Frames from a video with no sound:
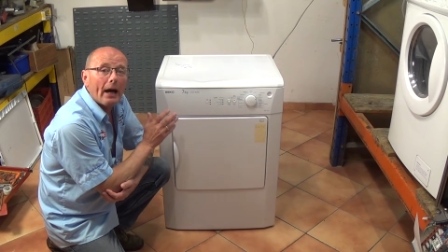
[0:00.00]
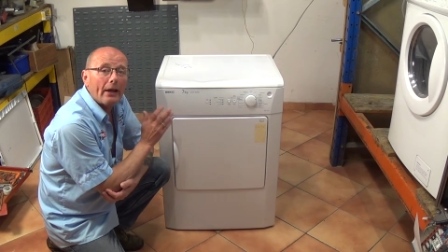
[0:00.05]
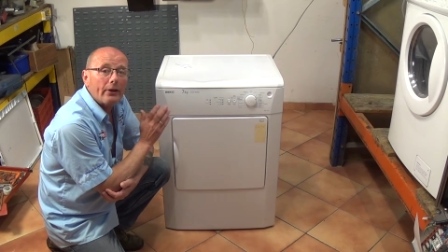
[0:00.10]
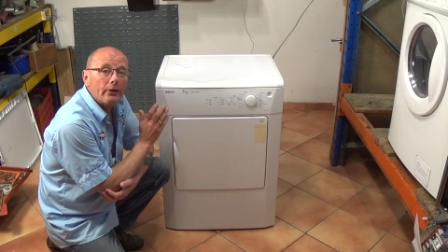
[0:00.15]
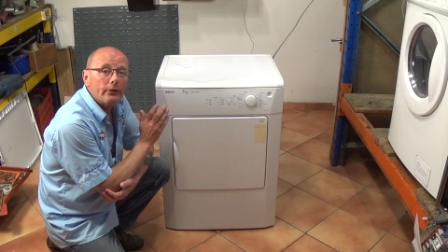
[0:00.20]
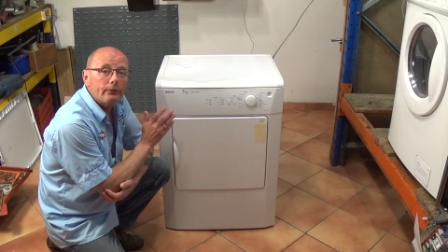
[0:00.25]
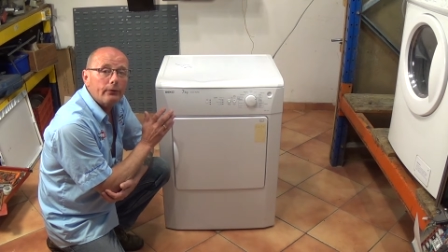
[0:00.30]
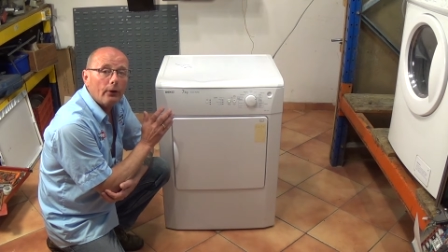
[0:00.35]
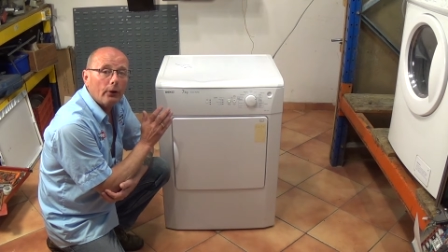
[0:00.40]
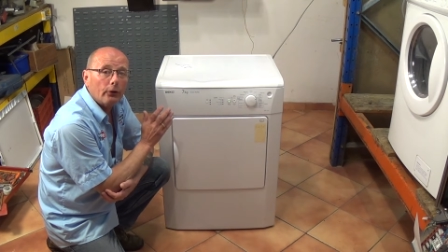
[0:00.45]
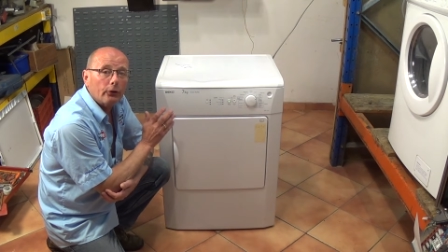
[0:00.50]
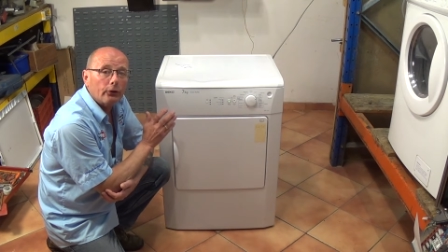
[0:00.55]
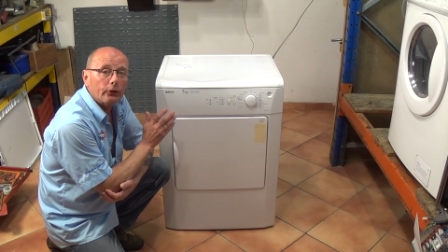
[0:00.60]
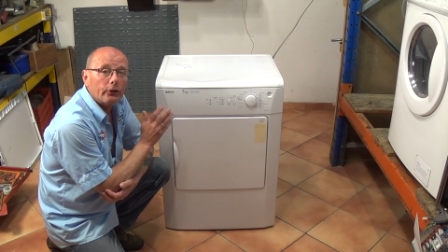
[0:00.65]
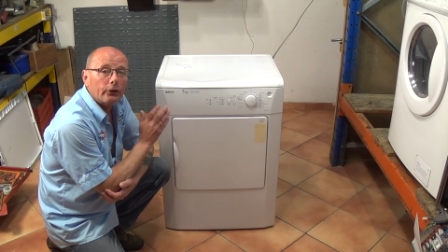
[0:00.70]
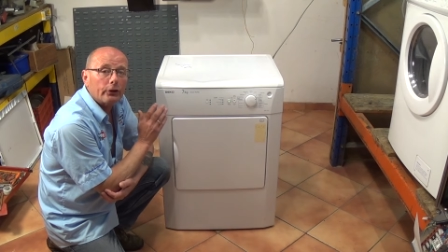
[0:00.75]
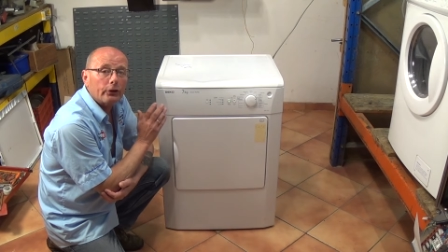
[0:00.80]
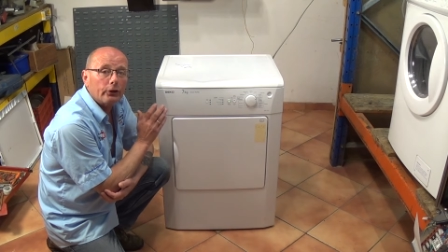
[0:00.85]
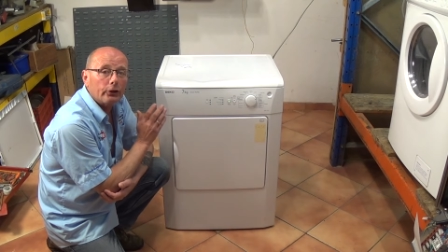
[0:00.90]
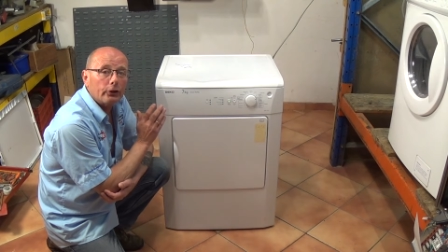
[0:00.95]
other faults
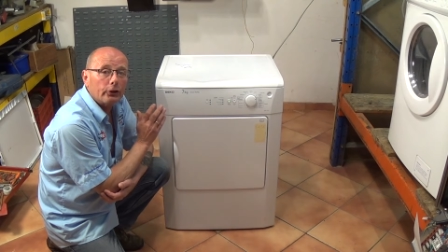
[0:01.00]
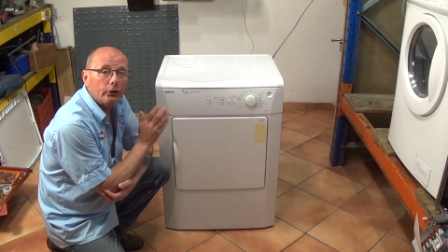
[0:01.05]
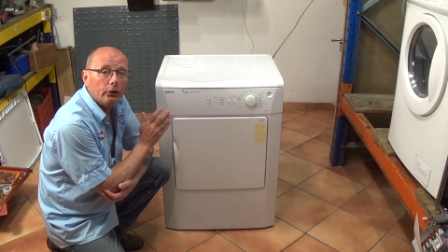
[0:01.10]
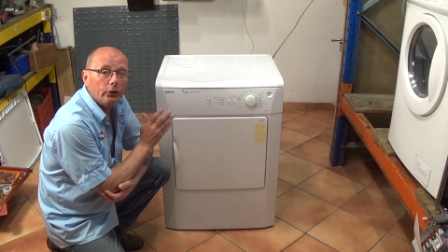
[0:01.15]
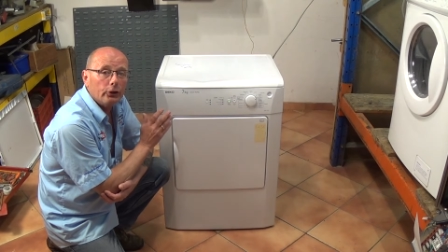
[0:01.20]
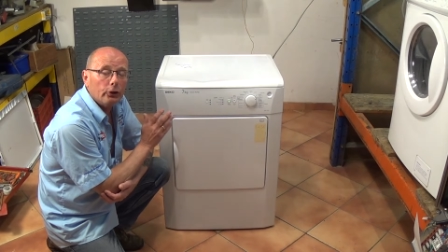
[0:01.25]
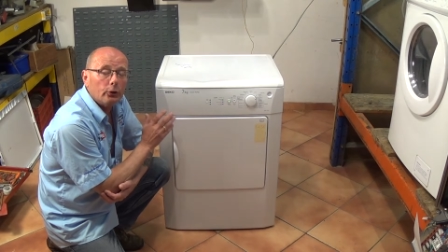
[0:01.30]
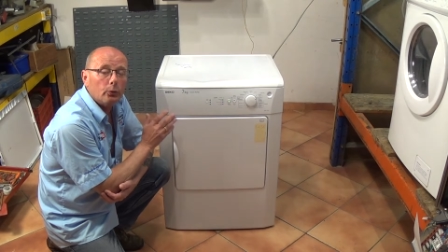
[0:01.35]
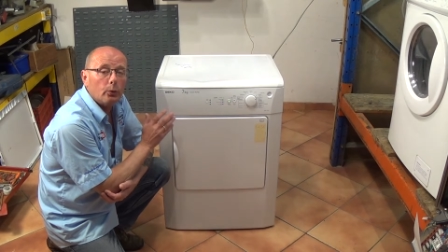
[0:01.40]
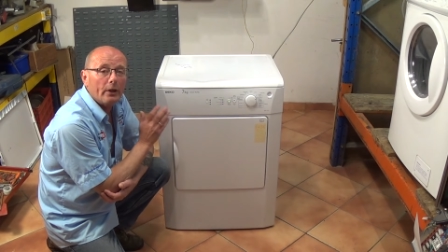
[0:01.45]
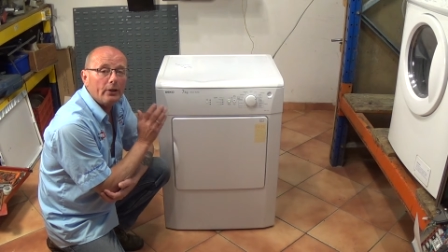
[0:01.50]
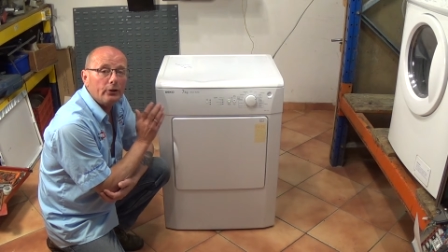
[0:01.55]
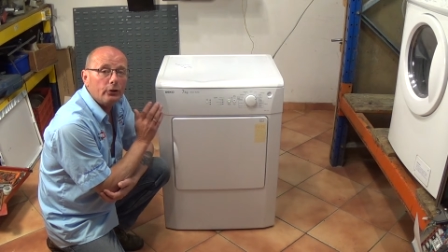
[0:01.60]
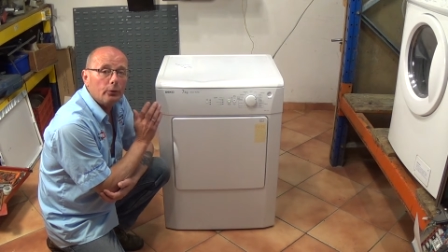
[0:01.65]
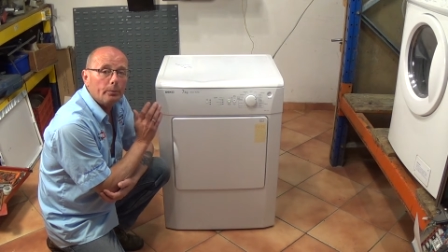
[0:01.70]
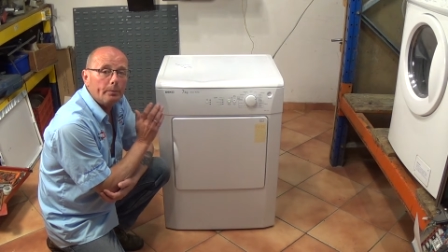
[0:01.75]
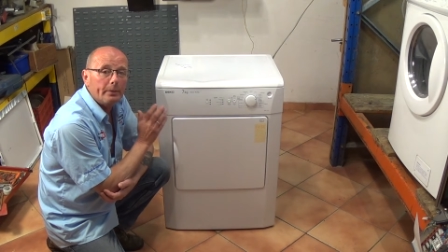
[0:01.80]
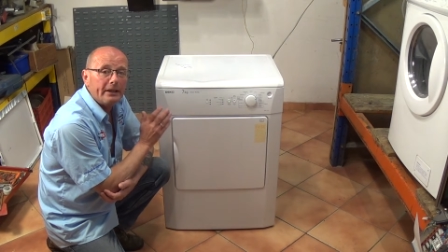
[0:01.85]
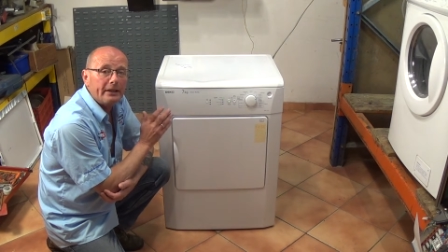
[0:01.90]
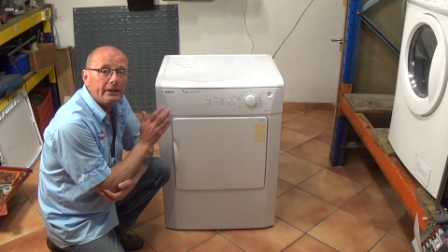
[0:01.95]
that can occur when
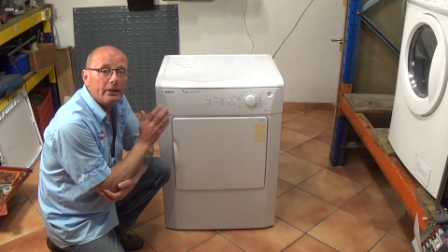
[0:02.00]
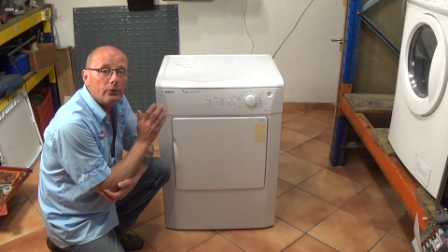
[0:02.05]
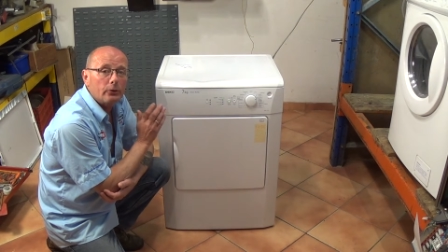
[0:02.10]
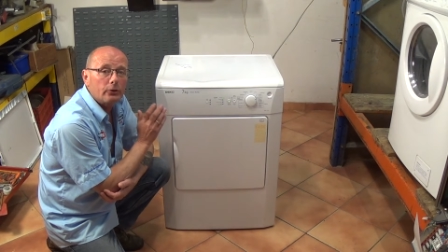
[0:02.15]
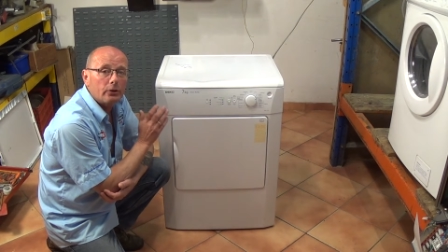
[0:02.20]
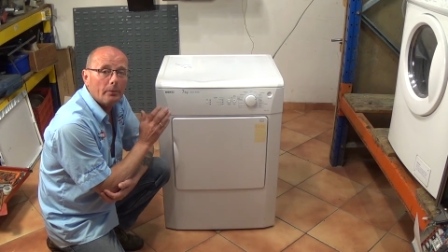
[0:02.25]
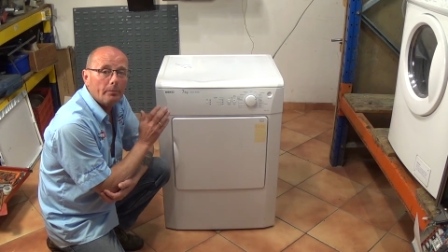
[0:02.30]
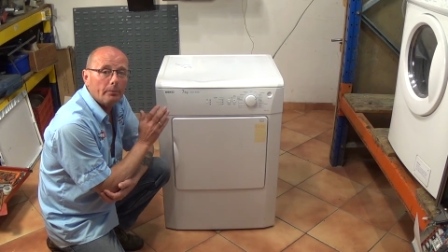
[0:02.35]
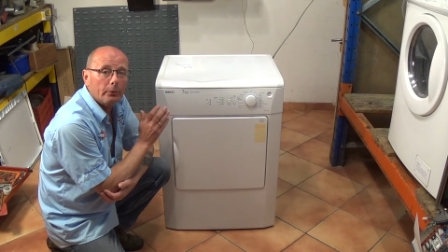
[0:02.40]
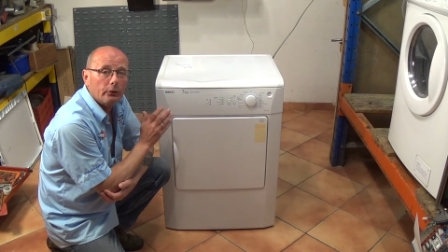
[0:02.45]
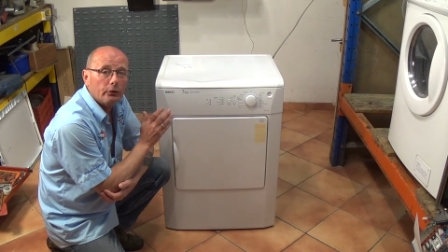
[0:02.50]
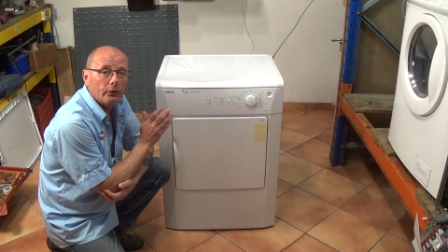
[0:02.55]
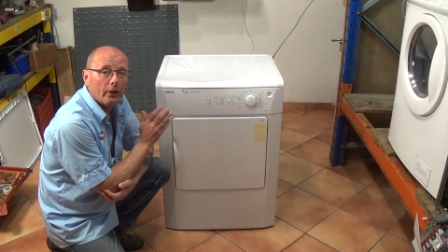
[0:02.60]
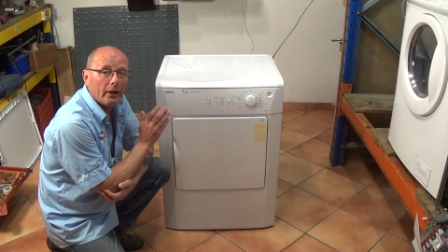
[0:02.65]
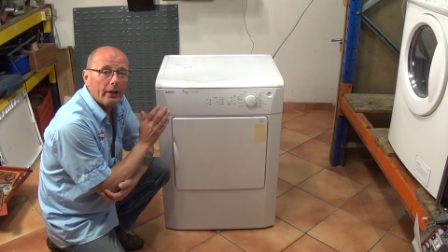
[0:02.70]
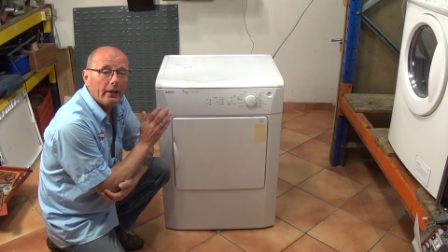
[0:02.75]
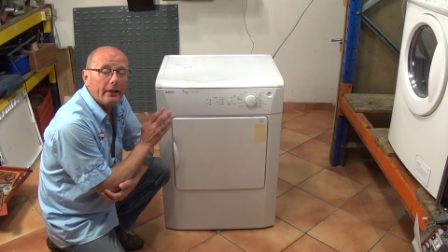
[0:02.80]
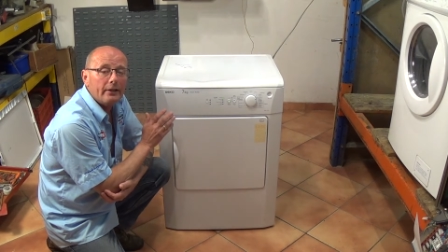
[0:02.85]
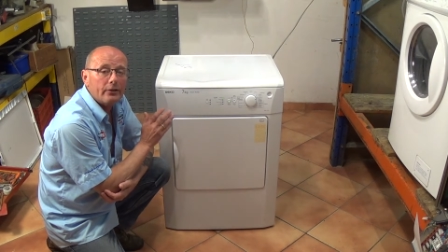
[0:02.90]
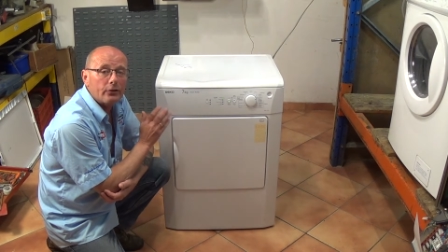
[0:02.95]
your Beko tumble
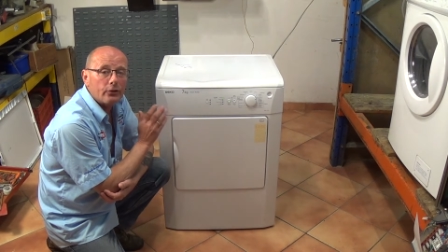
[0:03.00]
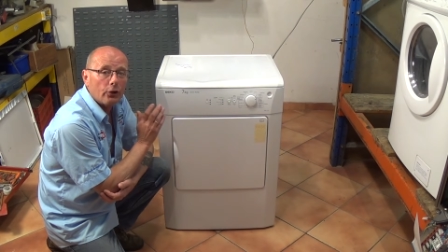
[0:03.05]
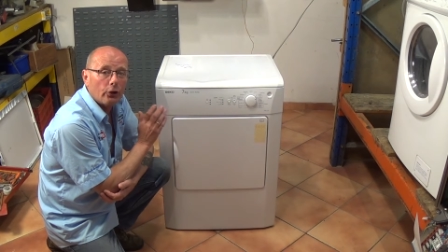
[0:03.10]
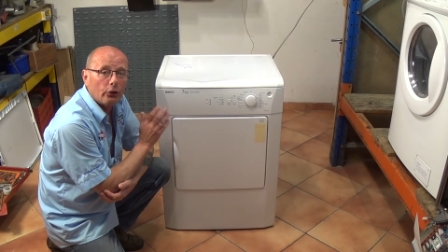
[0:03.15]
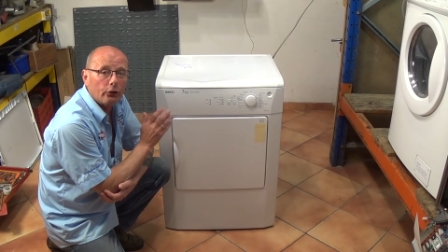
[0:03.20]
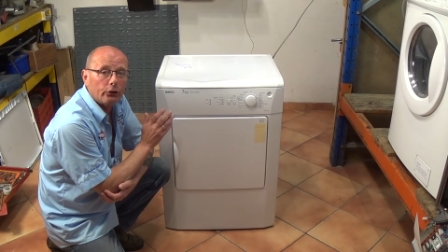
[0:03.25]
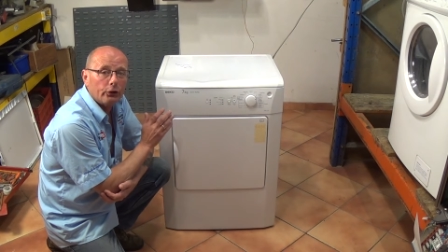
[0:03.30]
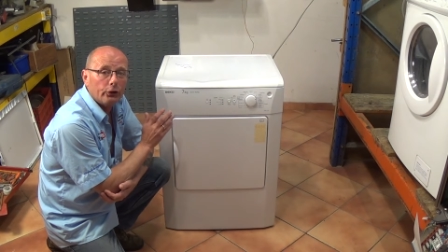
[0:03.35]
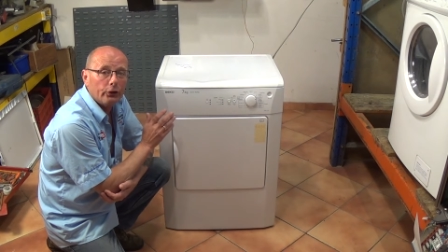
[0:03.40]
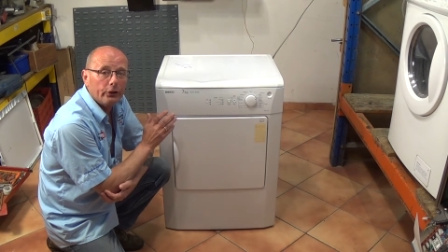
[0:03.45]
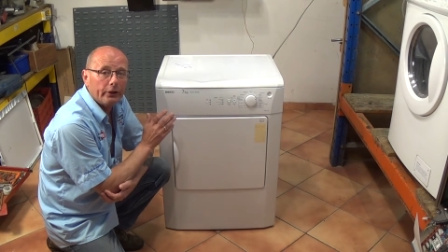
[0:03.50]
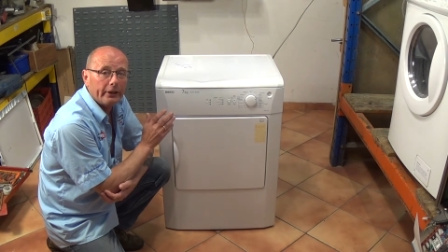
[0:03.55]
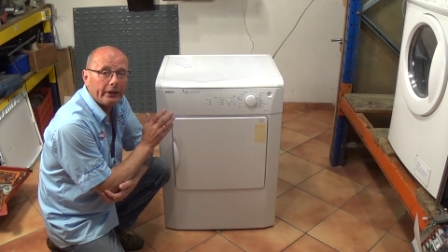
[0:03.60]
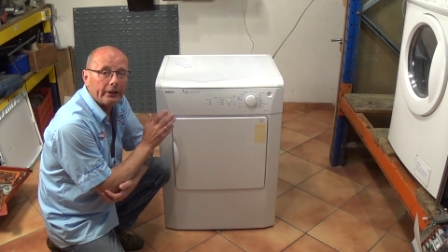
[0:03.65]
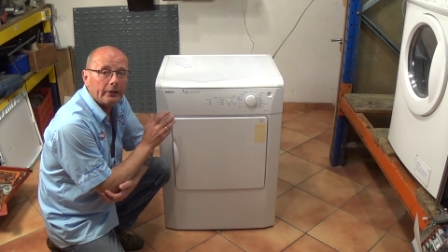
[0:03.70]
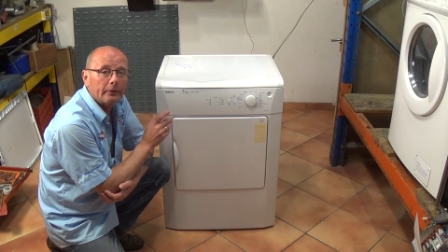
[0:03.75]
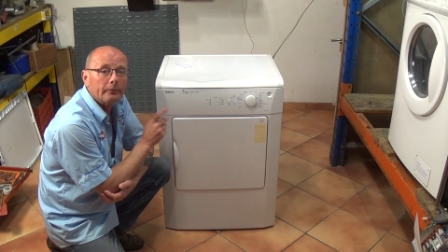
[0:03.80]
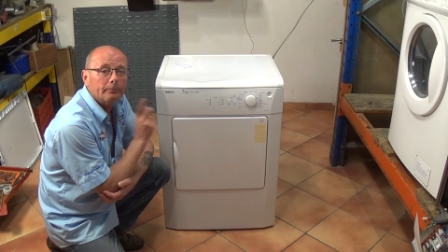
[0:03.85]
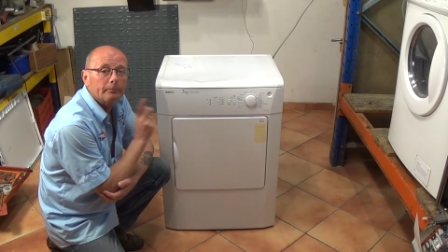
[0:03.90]
dryer is not turning.